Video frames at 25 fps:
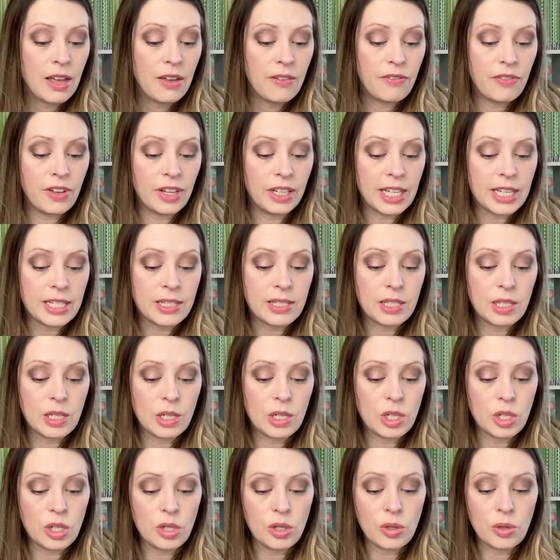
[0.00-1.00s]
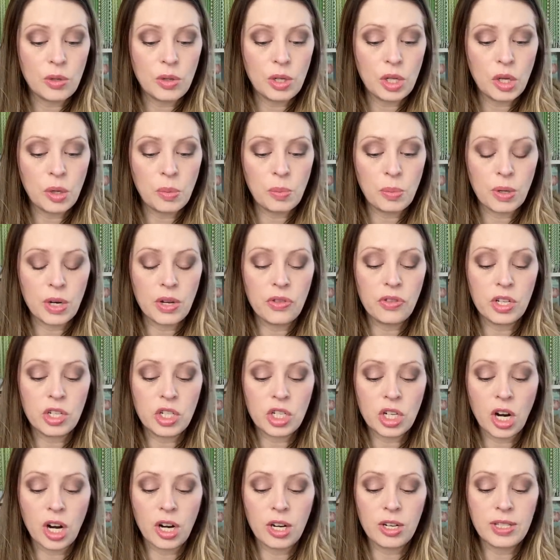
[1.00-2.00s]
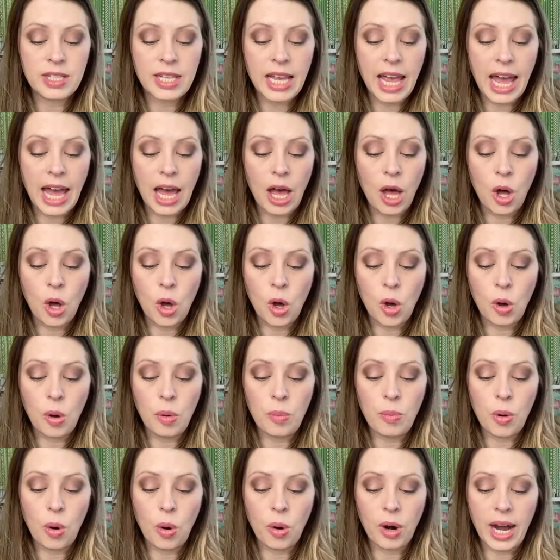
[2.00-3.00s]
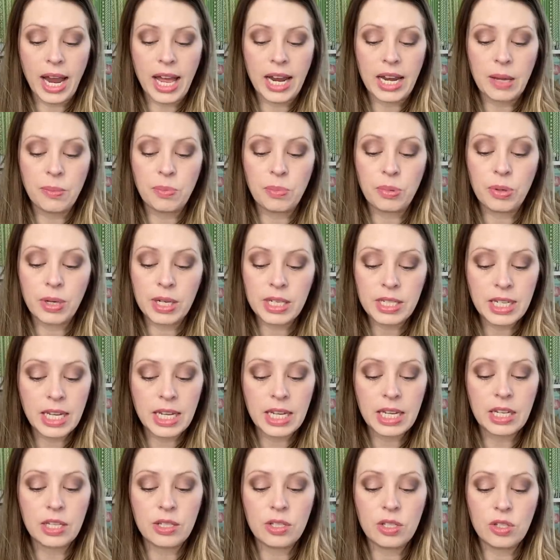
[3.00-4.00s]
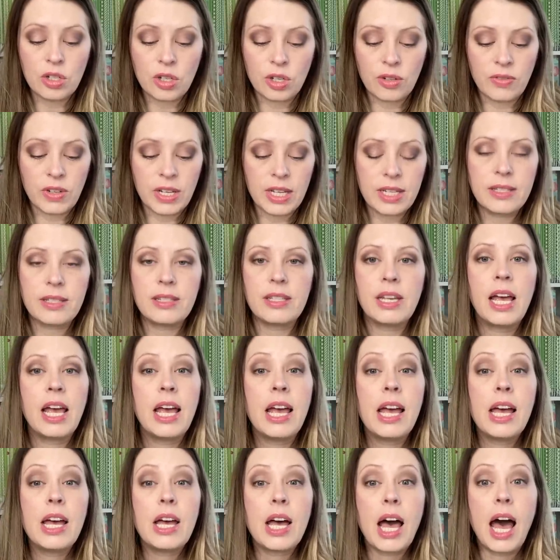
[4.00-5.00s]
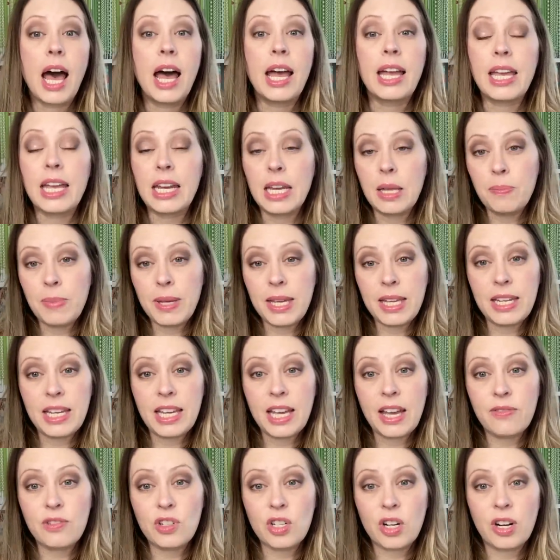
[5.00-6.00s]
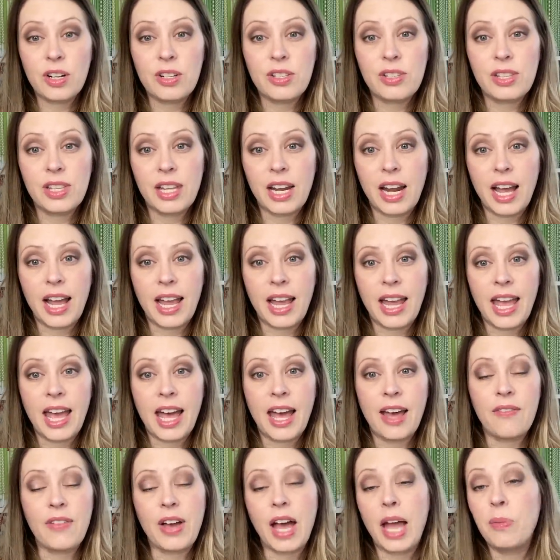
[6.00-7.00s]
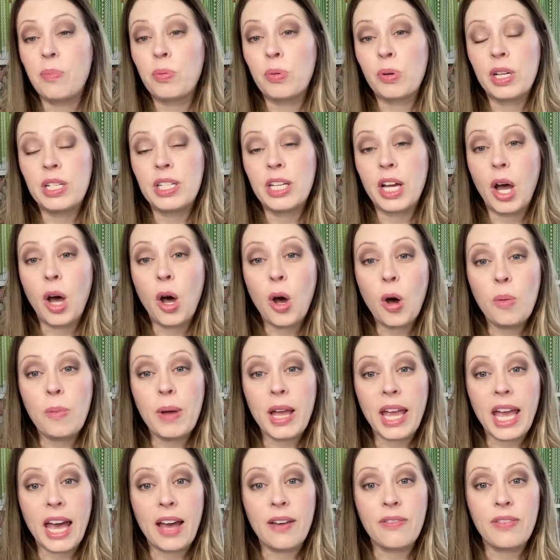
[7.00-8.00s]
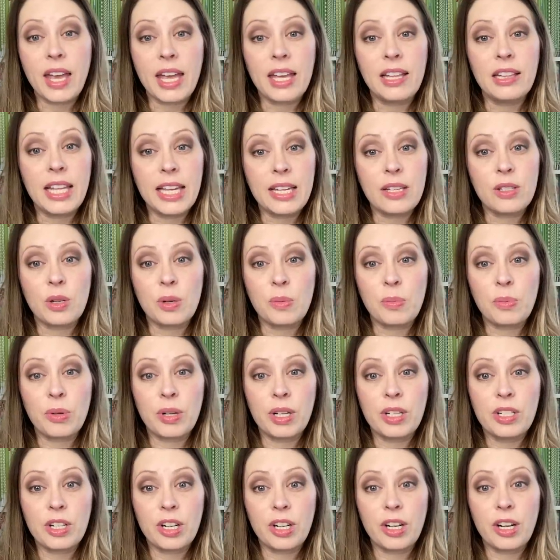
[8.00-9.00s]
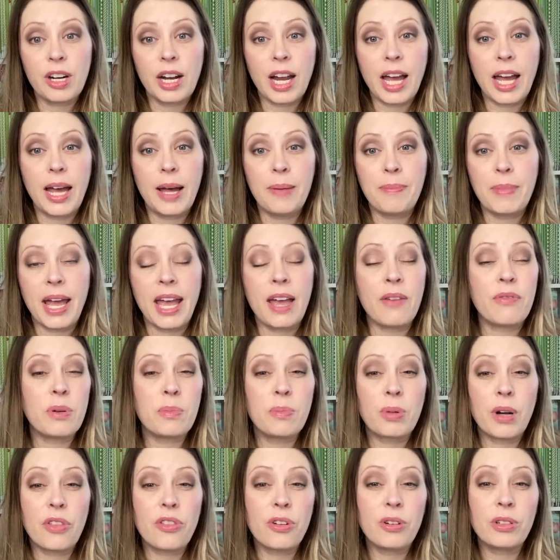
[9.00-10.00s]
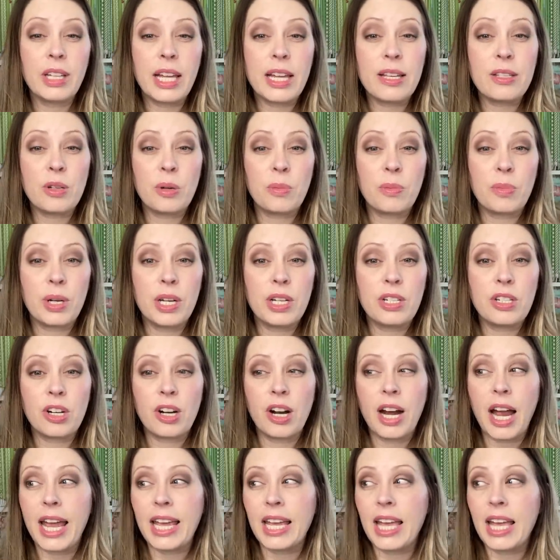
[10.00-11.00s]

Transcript: Phyllis, do you print the charts at home or at a printing service? Uh, any PDF charts that I have, I print at home. I have a laser printer. Um, I have a brother laser printer. I